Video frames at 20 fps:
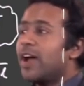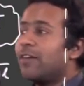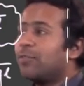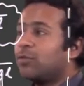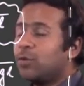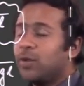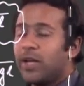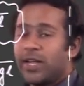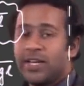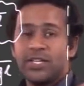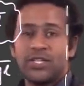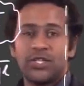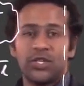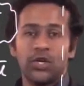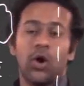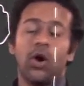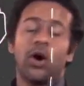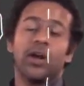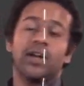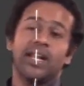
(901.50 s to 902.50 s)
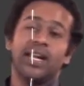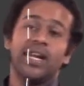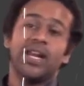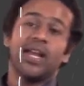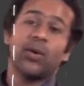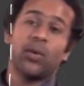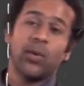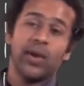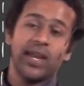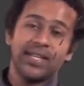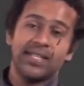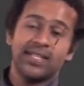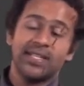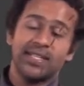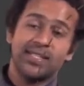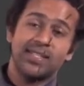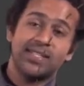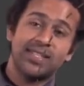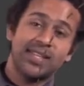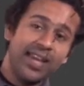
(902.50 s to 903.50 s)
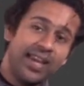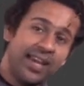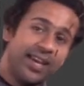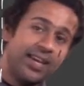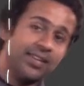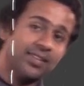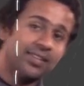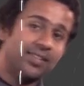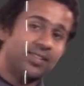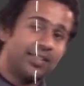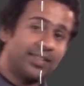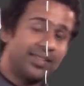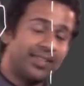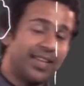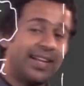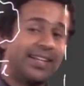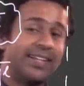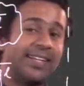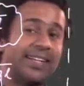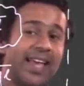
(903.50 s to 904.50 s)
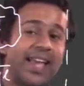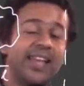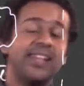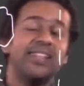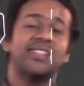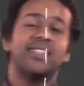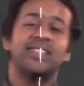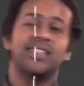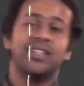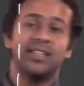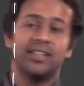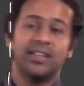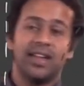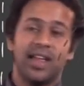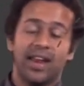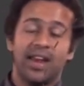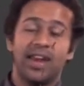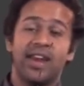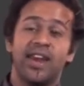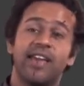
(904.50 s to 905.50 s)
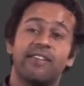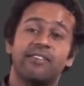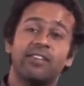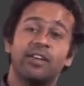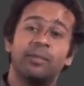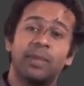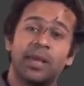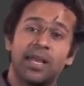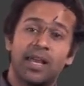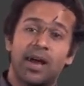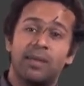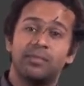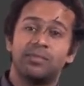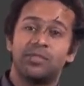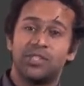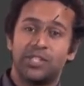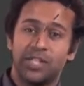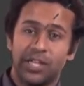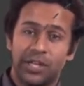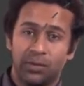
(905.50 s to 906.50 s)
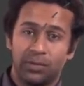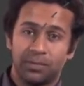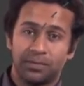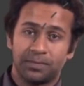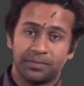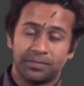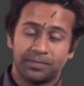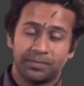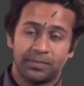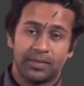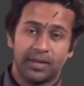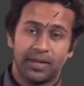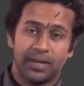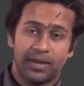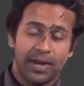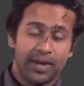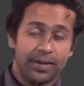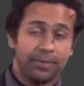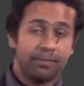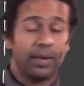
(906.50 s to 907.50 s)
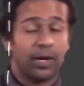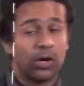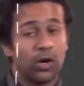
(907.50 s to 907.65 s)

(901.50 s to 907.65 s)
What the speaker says: we have to ensure in equations is that tension never becomes zero, right?